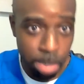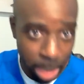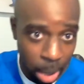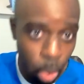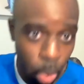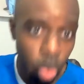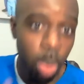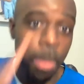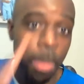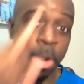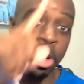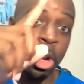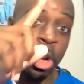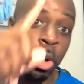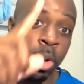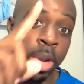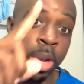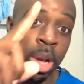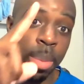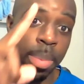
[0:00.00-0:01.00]
Black women are
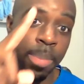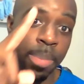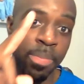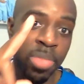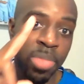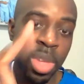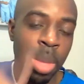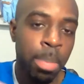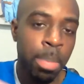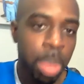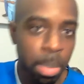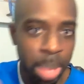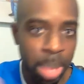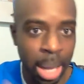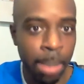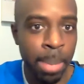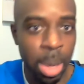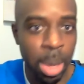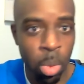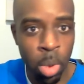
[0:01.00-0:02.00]
going up, but
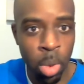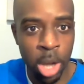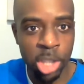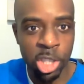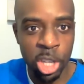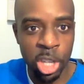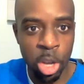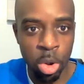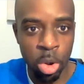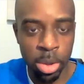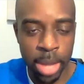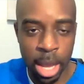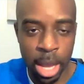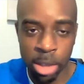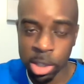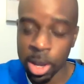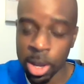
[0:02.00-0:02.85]
Black men were actually going down.